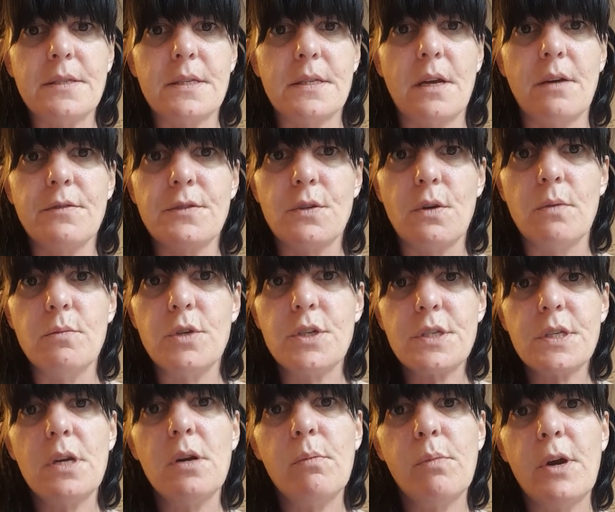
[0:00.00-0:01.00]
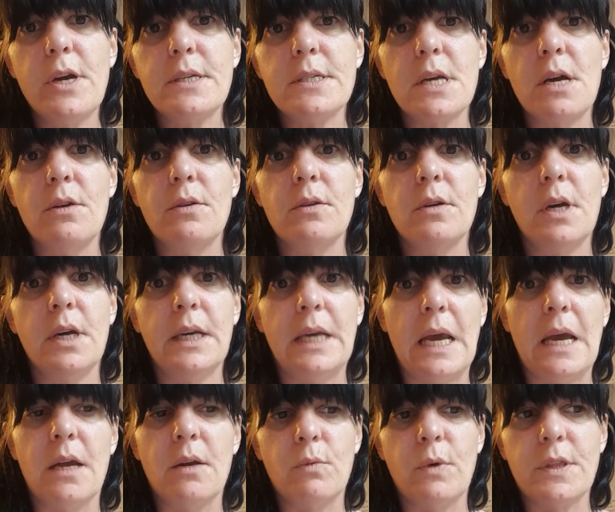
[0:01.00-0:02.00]
stuff. So I'm just going to break down
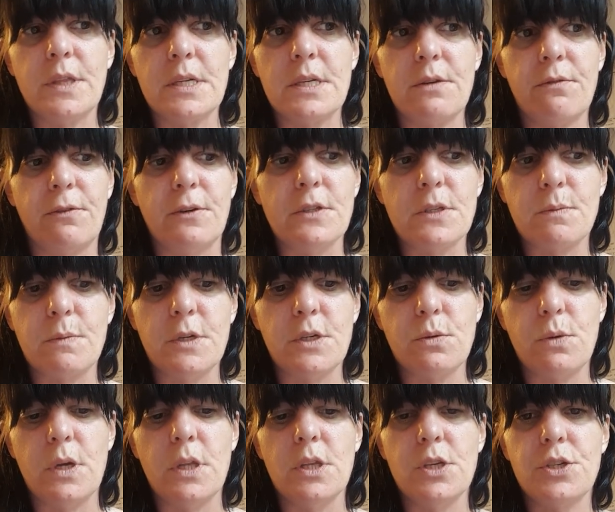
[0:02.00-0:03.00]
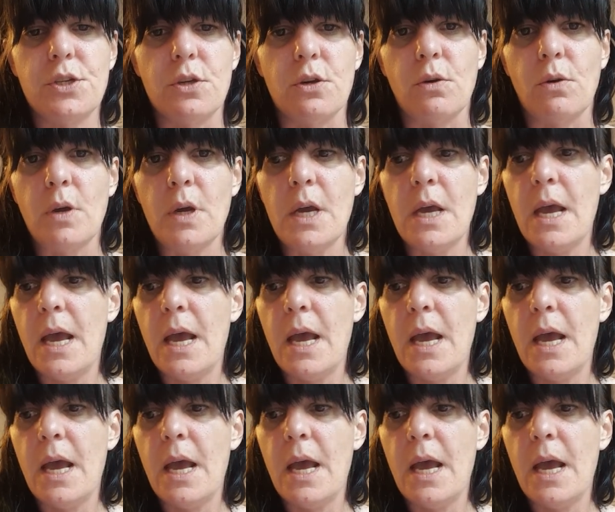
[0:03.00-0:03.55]
again what the difference between the two.